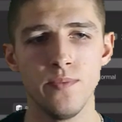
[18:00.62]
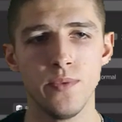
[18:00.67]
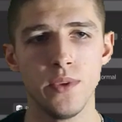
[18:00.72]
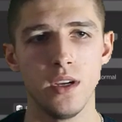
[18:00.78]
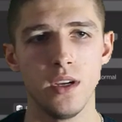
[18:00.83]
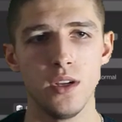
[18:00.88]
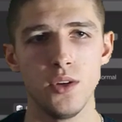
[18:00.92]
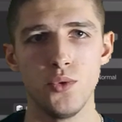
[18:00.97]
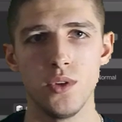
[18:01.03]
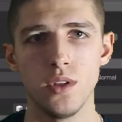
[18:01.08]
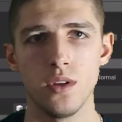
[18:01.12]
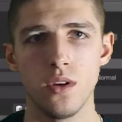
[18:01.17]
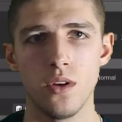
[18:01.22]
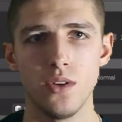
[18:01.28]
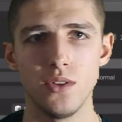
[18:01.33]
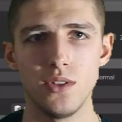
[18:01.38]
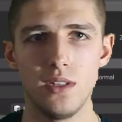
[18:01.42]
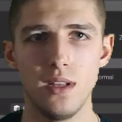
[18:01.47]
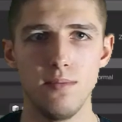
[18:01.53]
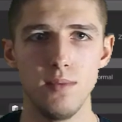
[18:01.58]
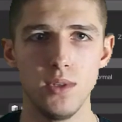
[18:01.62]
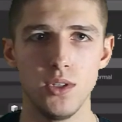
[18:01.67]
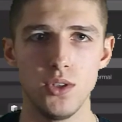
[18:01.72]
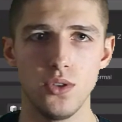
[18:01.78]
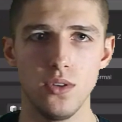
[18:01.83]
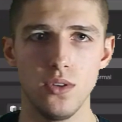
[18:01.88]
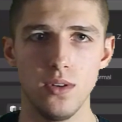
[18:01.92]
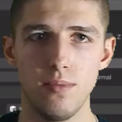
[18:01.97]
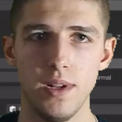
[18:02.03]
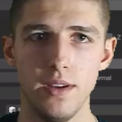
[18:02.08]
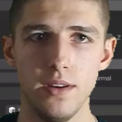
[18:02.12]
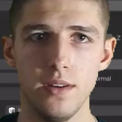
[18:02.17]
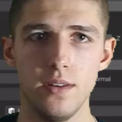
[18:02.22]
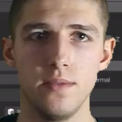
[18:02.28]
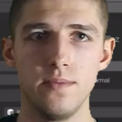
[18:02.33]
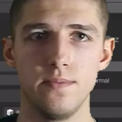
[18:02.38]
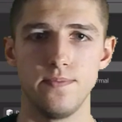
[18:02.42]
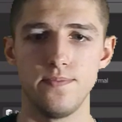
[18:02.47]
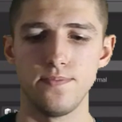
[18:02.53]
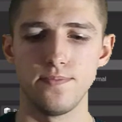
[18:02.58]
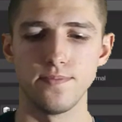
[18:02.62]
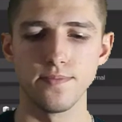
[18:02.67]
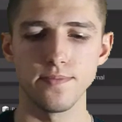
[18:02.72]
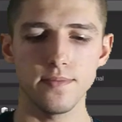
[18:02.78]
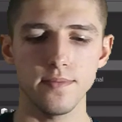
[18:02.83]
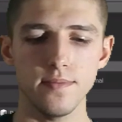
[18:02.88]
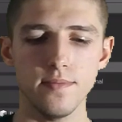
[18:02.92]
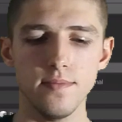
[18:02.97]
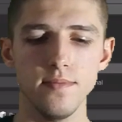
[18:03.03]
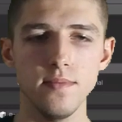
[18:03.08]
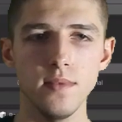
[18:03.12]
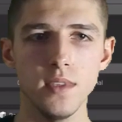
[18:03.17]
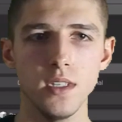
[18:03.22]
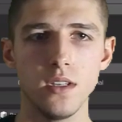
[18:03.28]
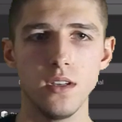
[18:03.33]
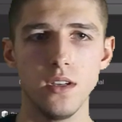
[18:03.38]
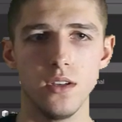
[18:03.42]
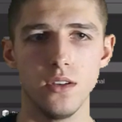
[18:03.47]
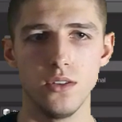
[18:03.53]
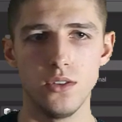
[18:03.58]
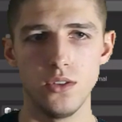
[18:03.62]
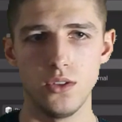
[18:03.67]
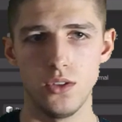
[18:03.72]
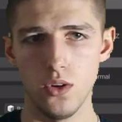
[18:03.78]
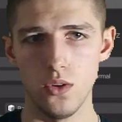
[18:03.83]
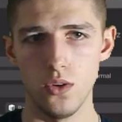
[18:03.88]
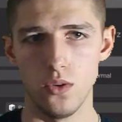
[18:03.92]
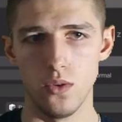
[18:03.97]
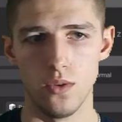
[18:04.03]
it will cause damage to the player. So